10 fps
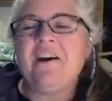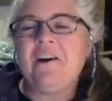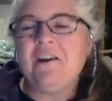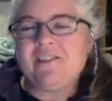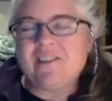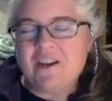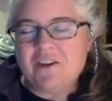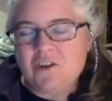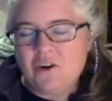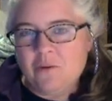It's not a
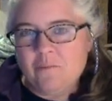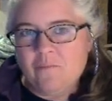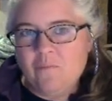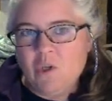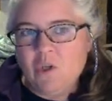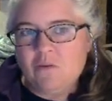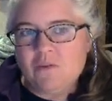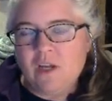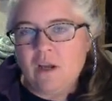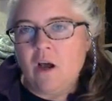term
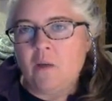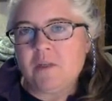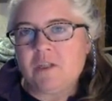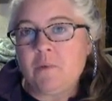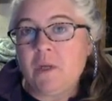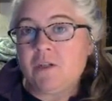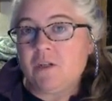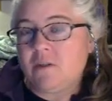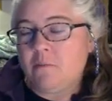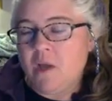used in common speech.
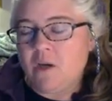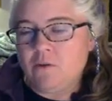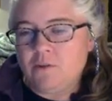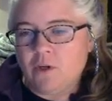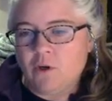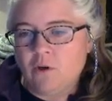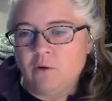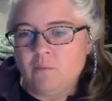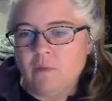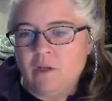It's a medical
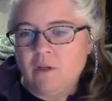term.